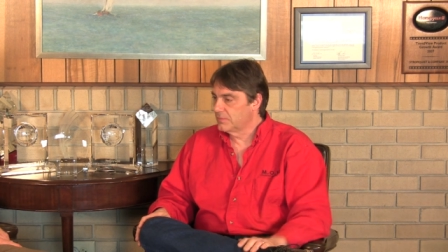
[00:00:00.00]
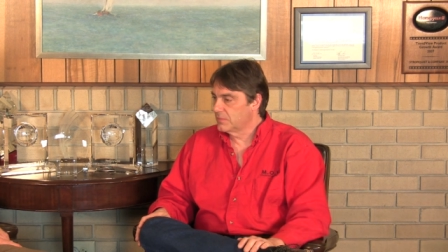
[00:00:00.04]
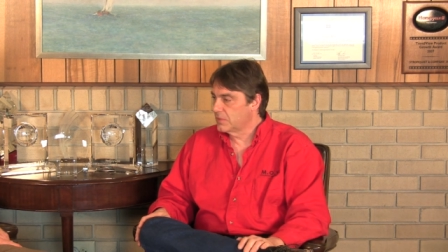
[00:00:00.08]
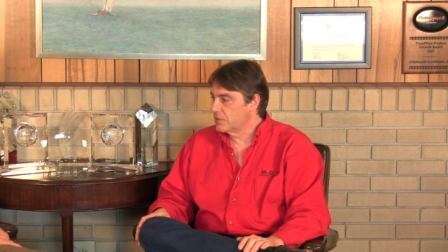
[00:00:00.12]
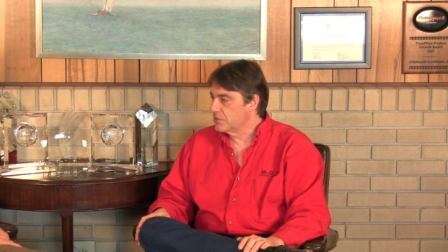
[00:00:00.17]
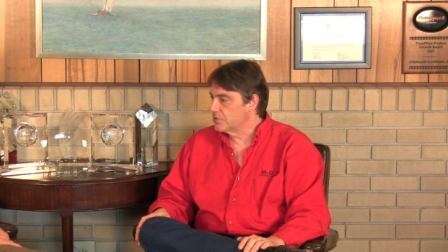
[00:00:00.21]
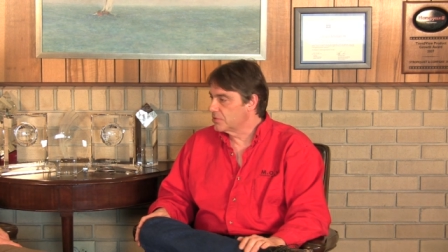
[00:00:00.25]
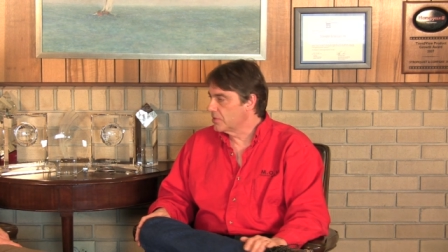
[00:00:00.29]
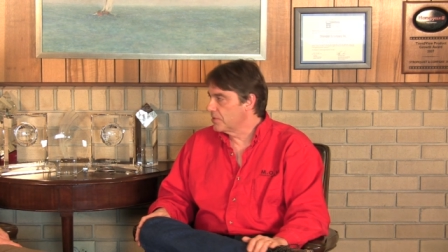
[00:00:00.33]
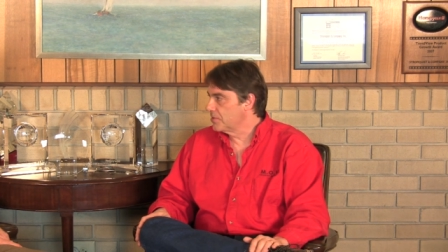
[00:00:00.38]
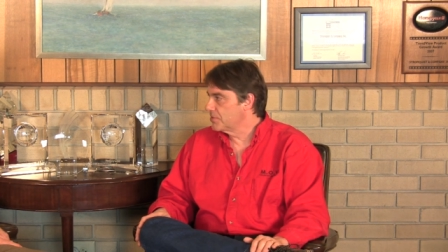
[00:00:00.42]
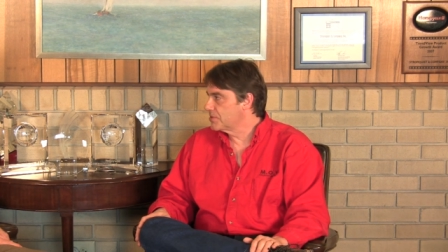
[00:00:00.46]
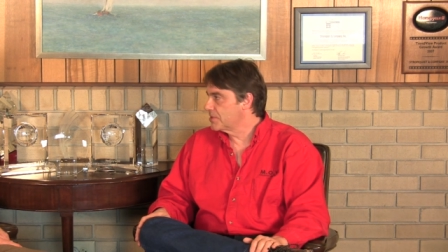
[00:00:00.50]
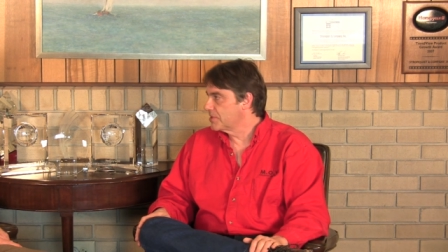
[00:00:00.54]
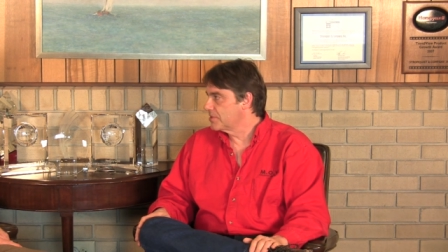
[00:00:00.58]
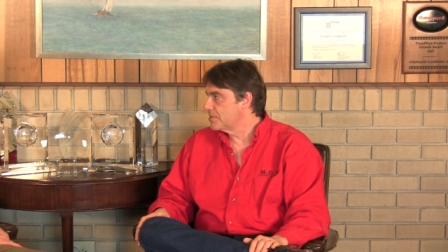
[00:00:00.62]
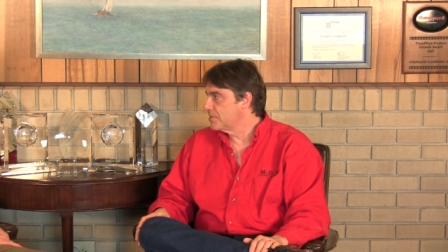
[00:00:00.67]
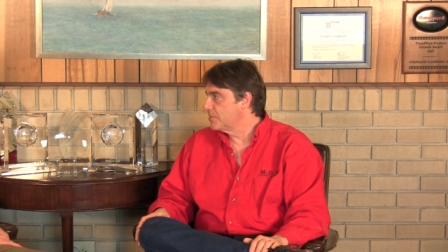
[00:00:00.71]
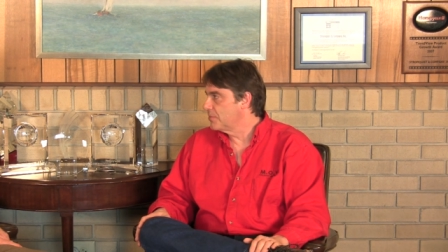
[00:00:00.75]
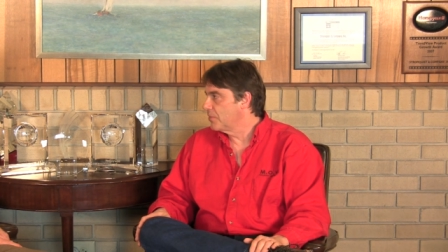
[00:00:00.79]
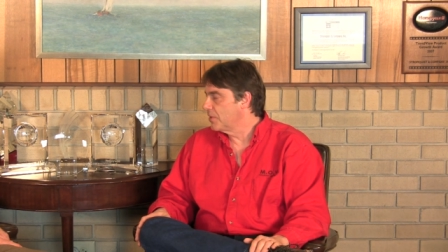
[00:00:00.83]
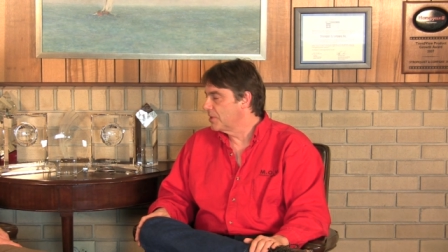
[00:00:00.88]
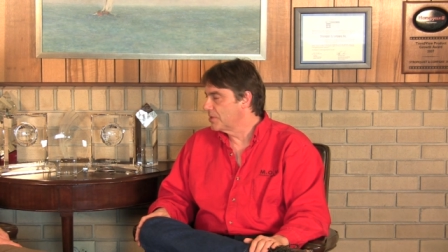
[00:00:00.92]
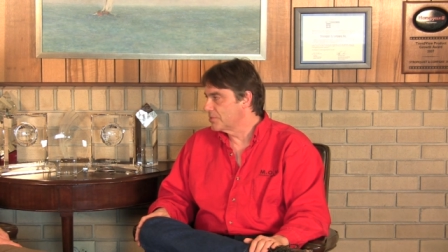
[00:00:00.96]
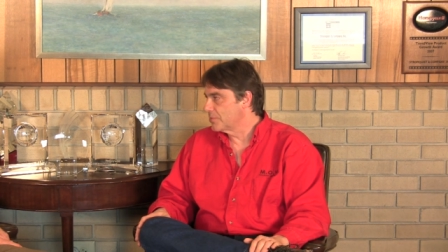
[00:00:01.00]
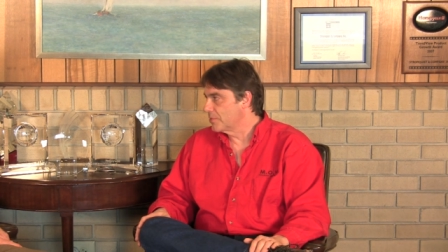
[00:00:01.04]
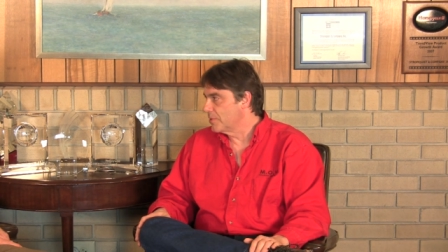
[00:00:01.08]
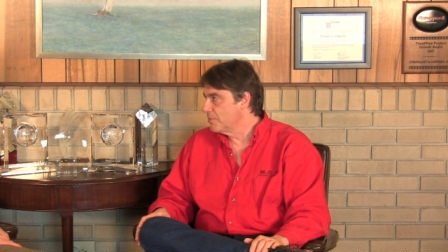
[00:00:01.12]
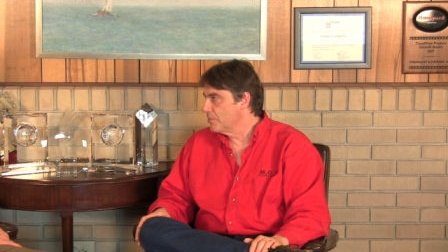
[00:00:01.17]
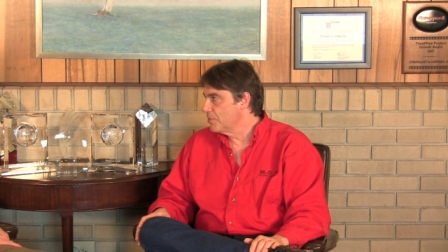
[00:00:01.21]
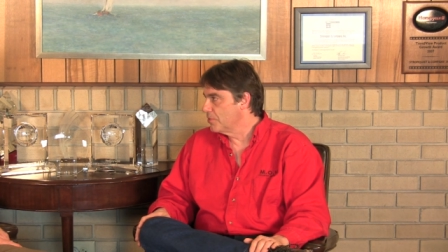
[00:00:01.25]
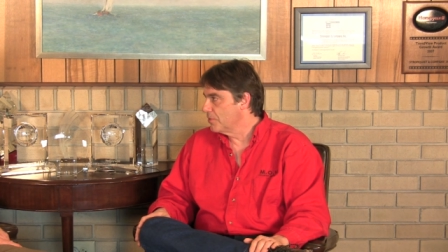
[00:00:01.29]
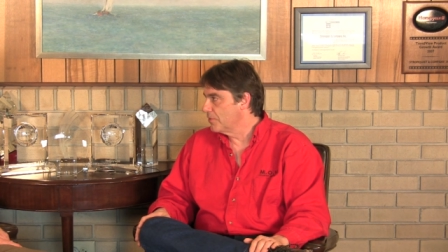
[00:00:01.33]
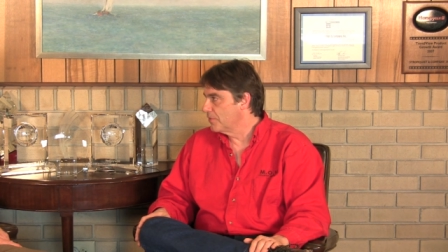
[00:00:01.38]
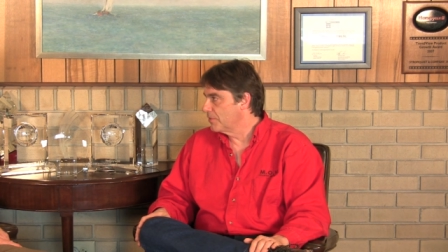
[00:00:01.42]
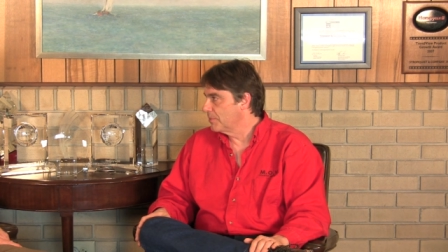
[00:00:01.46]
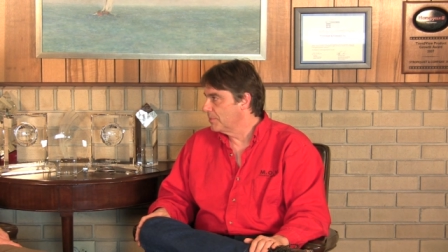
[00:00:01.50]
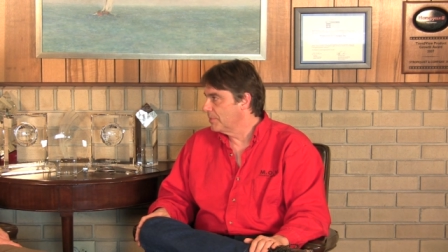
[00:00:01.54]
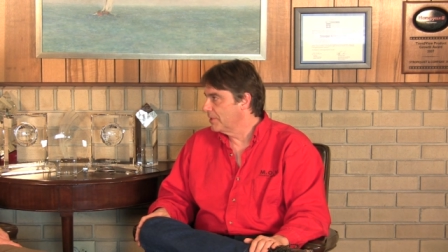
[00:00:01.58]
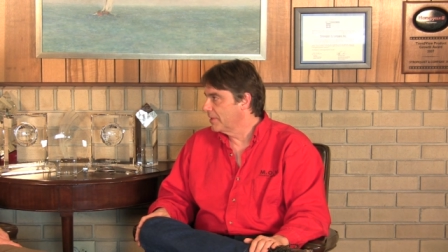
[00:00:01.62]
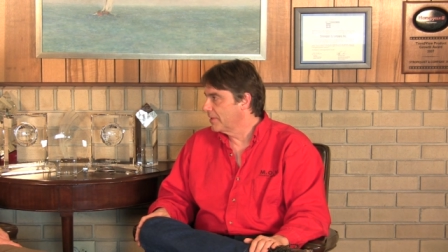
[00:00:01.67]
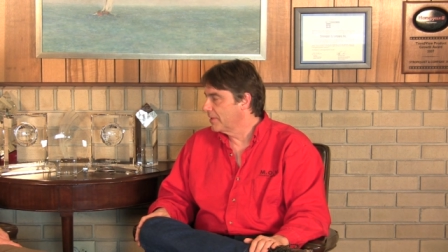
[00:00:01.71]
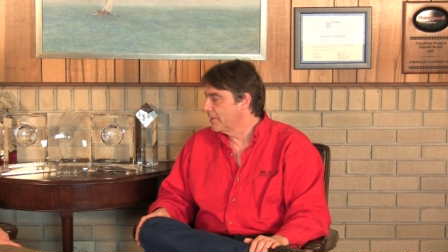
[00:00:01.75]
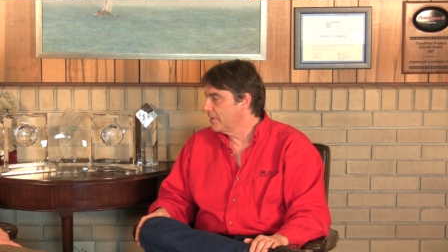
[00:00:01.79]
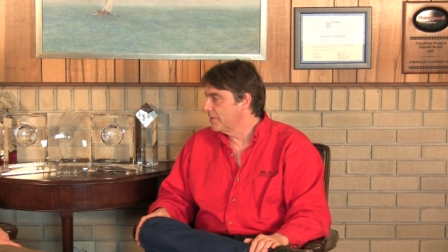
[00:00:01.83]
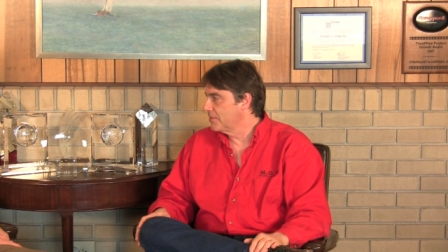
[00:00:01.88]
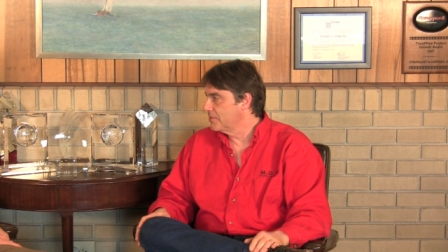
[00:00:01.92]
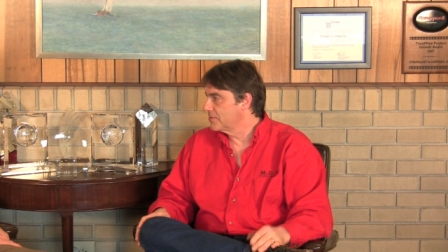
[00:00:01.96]
control system was removed
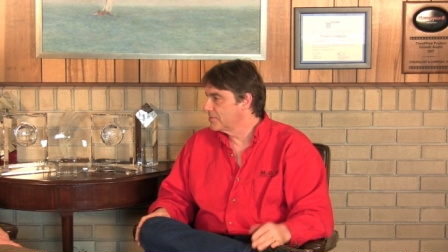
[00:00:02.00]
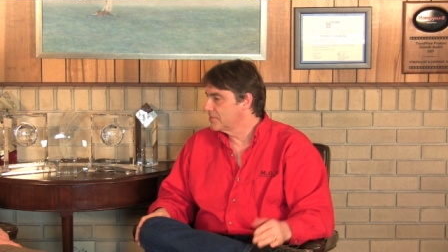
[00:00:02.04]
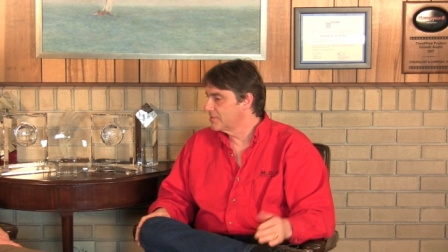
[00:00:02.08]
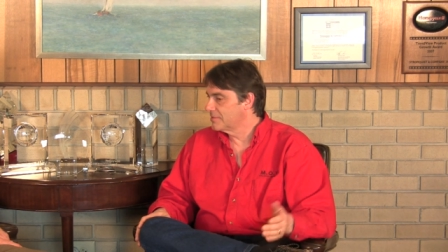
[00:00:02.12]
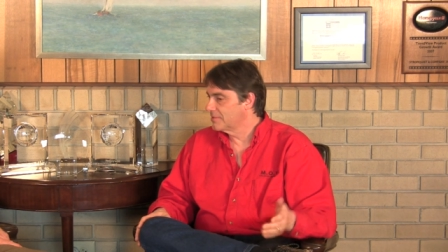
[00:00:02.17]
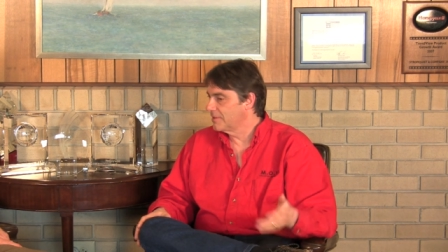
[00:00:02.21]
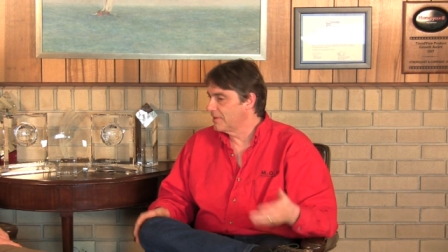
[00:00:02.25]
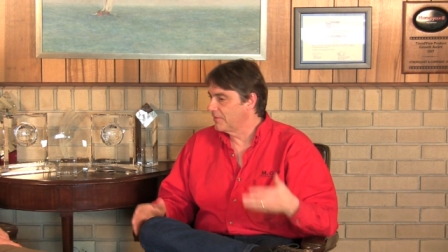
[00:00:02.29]
because